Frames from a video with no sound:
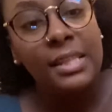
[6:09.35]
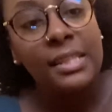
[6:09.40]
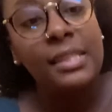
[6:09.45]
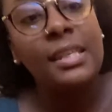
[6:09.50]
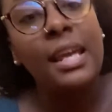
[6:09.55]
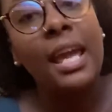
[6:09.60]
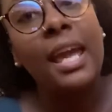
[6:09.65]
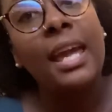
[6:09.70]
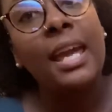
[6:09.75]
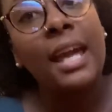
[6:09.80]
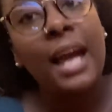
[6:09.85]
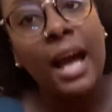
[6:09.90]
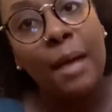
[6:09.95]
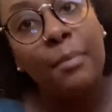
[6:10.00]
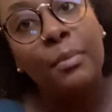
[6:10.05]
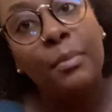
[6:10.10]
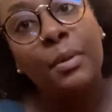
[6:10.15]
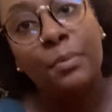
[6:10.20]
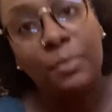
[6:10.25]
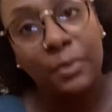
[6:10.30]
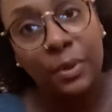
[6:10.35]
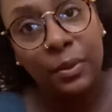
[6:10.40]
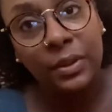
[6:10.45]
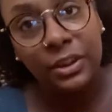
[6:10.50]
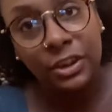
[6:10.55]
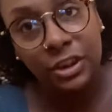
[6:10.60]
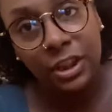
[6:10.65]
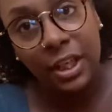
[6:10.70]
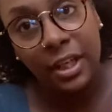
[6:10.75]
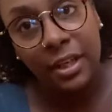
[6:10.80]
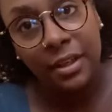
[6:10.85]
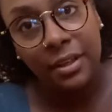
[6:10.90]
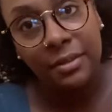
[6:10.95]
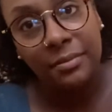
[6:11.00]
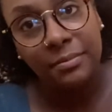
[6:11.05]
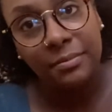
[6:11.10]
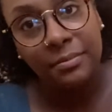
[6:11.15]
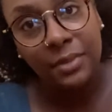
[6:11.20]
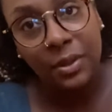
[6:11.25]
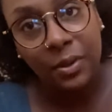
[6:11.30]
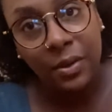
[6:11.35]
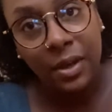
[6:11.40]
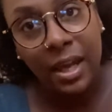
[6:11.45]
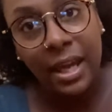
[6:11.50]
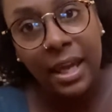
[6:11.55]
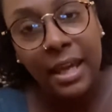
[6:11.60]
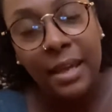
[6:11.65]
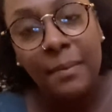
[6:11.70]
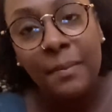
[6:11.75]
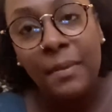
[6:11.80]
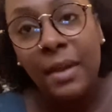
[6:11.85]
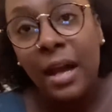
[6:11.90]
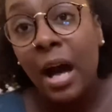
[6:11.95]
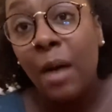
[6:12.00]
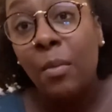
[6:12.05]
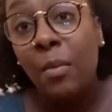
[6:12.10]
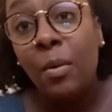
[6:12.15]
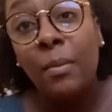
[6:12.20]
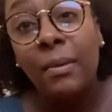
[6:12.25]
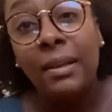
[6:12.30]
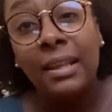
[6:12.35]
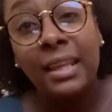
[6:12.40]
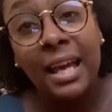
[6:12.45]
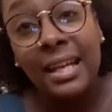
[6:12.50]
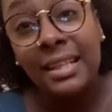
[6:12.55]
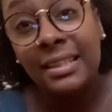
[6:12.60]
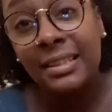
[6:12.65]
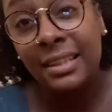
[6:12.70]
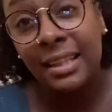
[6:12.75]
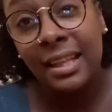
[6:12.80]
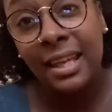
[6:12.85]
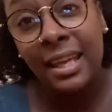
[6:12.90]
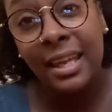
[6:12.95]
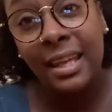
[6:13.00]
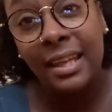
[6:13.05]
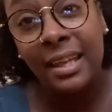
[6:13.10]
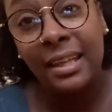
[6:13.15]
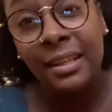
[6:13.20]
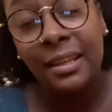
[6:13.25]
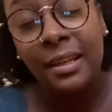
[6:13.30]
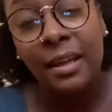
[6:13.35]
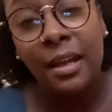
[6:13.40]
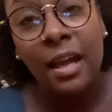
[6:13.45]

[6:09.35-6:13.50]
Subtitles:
Say I'm a broken chair, okay? I'm on my last leg.